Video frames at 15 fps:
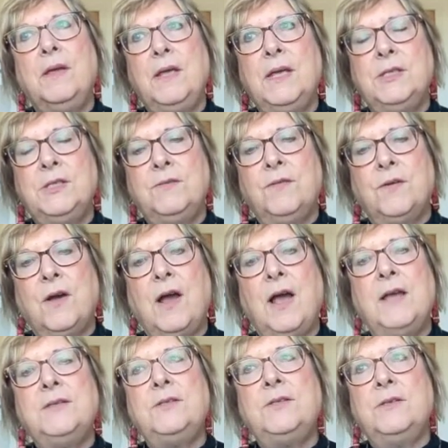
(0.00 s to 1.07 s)
is for
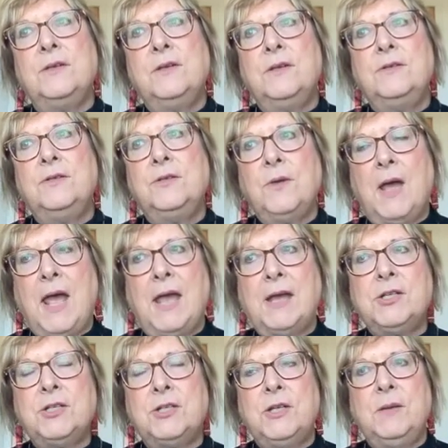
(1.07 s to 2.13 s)
us to
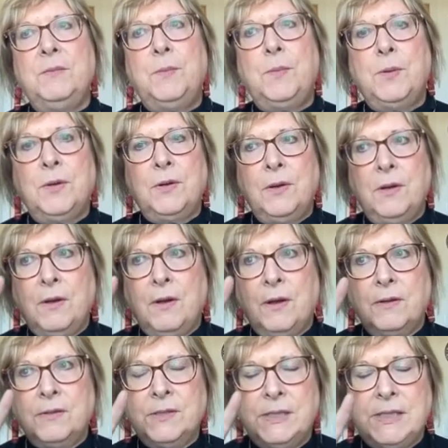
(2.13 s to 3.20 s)
actually put
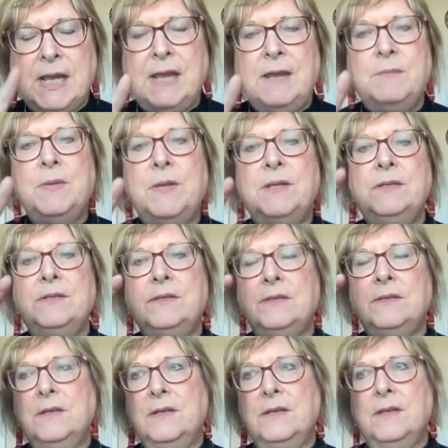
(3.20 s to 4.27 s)
our
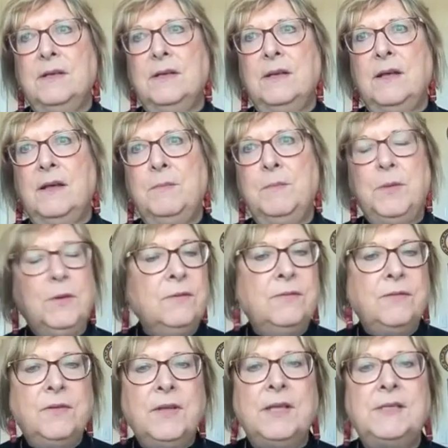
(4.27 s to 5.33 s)
statements, uh,
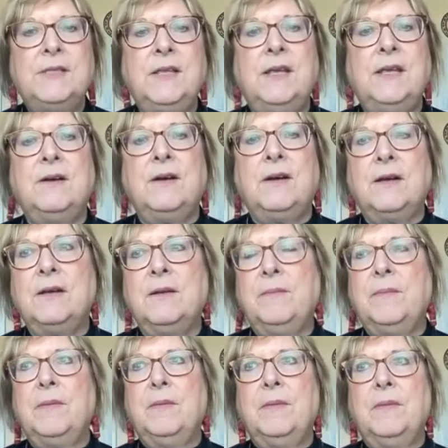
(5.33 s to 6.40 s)
beautiful as they are,
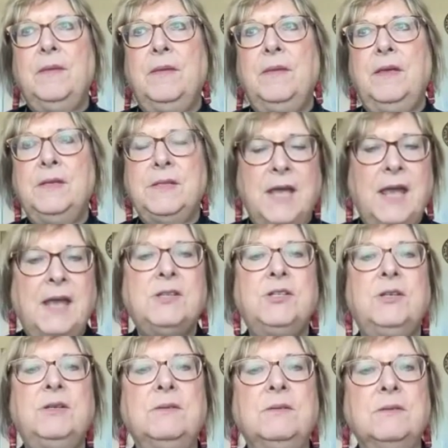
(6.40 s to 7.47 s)
into
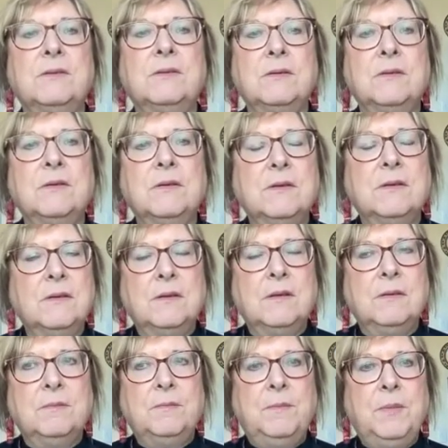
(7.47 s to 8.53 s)
action.
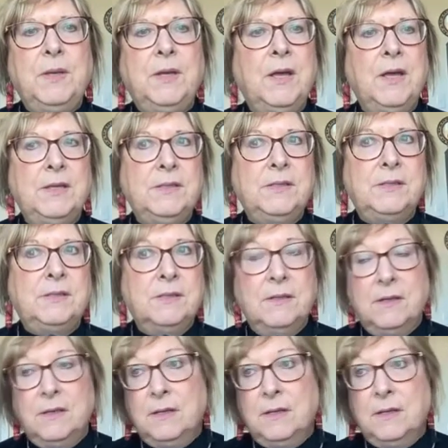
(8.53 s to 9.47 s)
Because